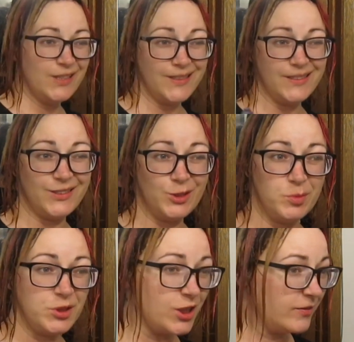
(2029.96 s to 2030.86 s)
not
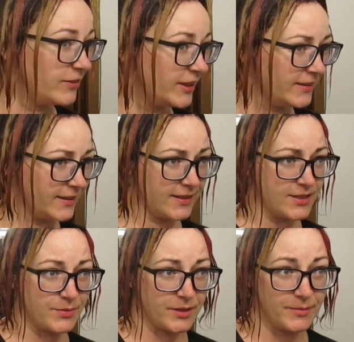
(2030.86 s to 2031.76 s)
super confident in
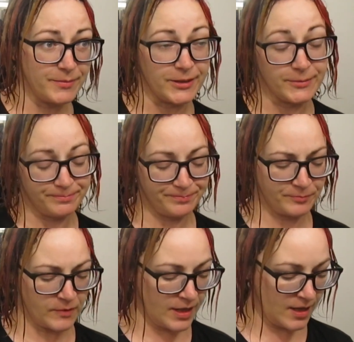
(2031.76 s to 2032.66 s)
this one, but
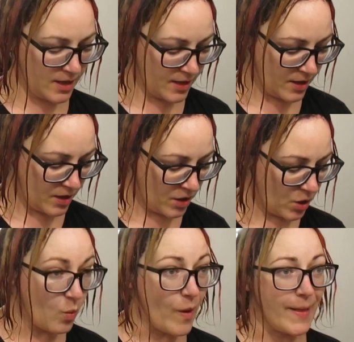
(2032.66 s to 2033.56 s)

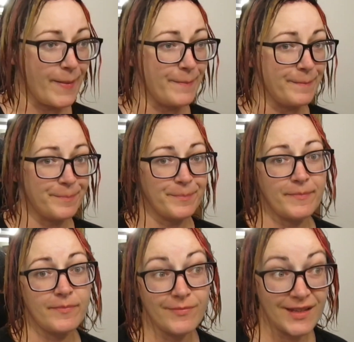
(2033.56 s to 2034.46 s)
oh well,
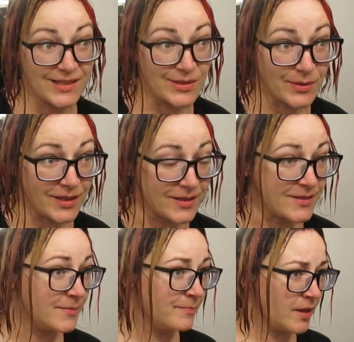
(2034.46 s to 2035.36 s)
that's what it
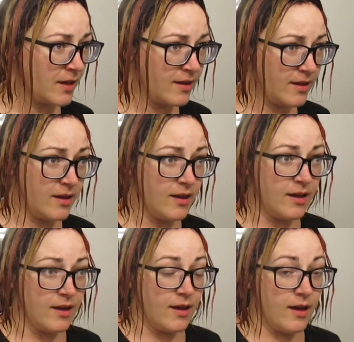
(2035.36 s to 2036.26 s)
is.
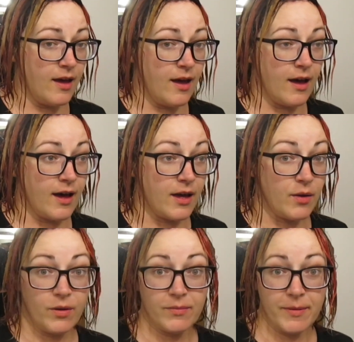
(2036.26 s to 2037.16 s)
I
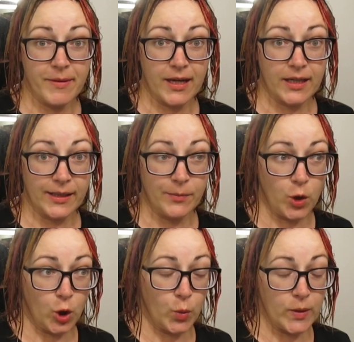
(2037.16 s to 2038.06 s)
will be back
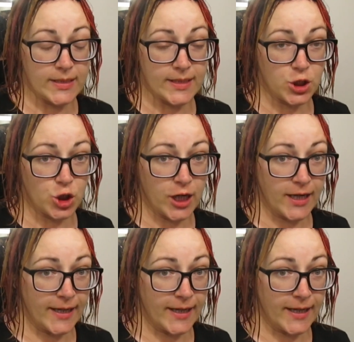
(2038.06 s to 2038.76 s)
tomorrow once it's dry.